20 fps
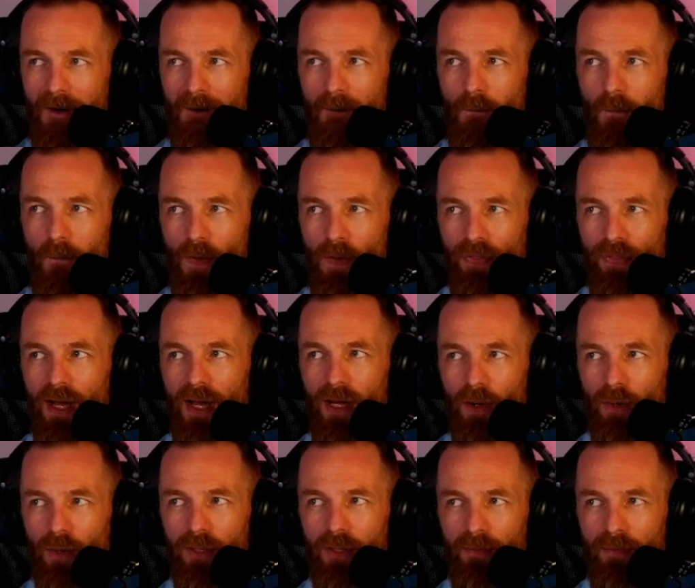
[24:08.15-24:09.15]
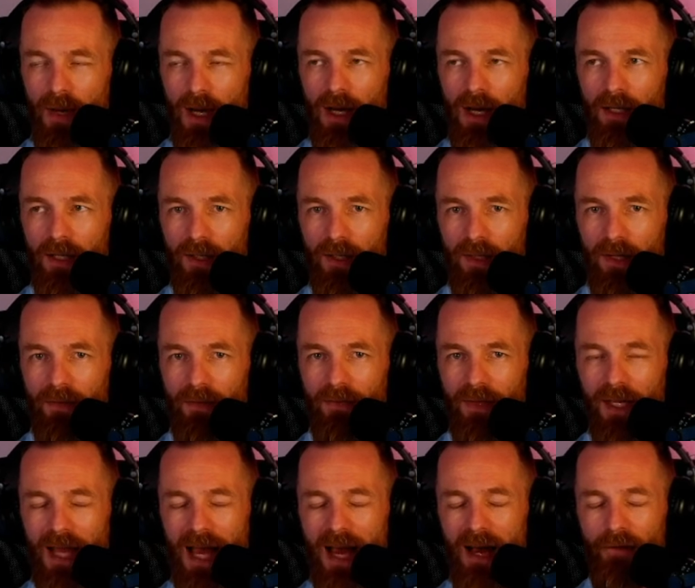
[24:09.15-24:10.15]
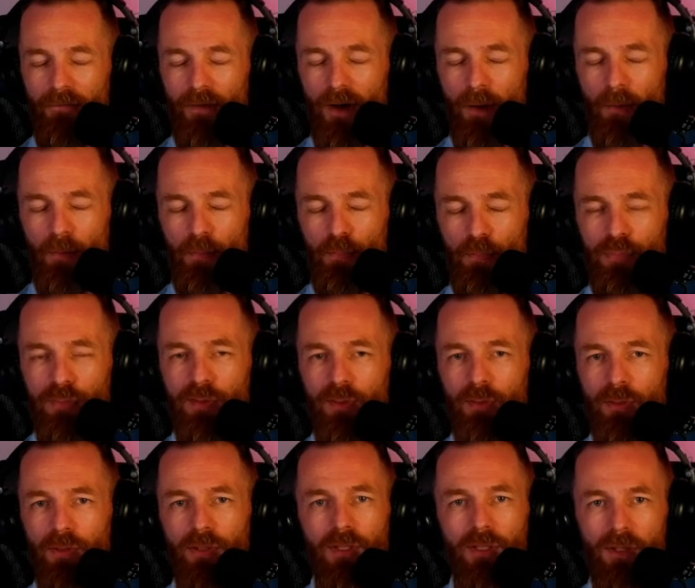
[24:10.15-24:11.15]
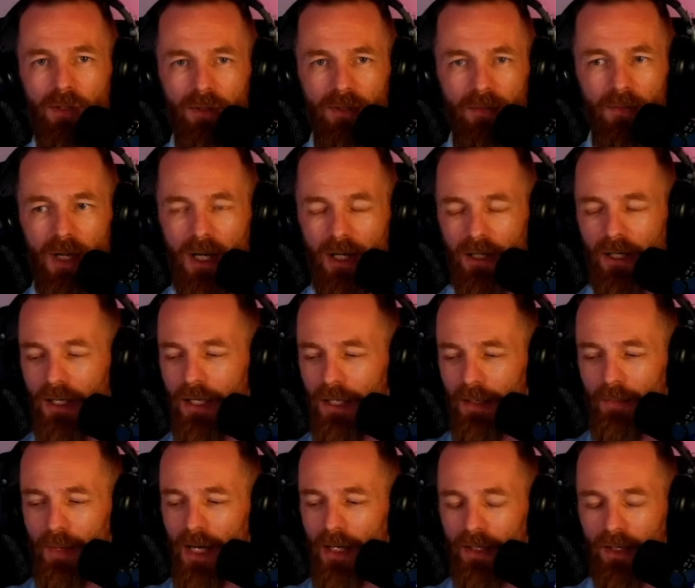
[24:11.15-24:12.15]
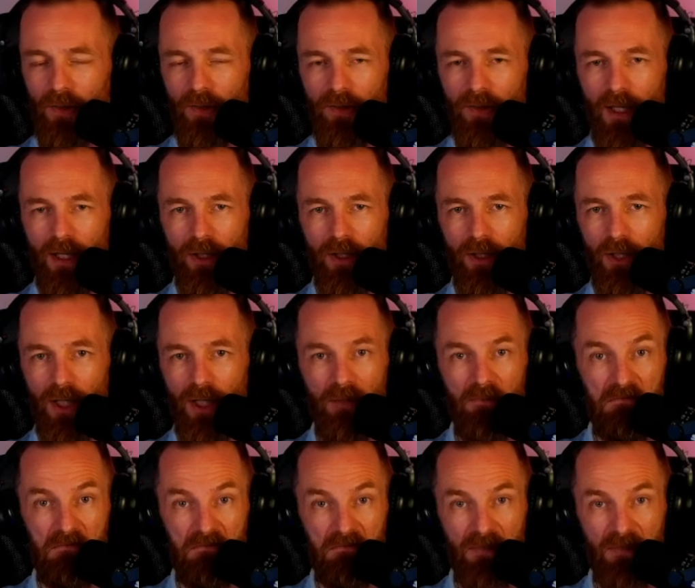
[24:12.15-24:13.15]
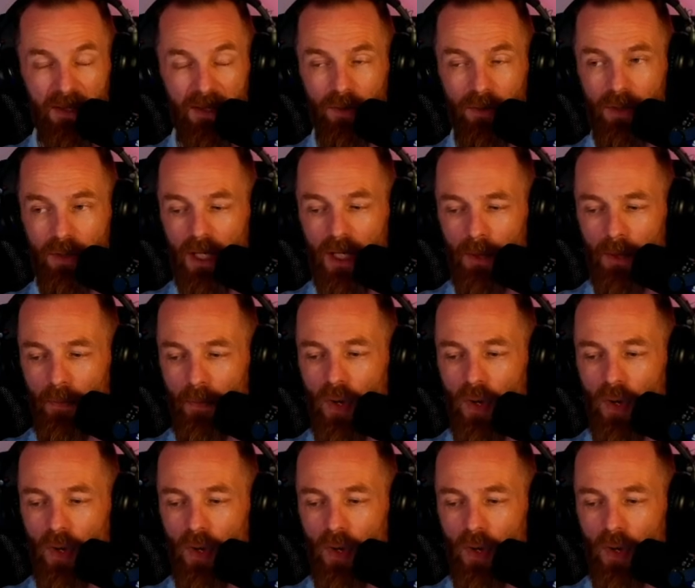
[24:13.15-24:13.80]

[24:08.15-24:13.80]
what their go-to-market is. If they'd have a brutal go-to-marketing strategy, that's okay.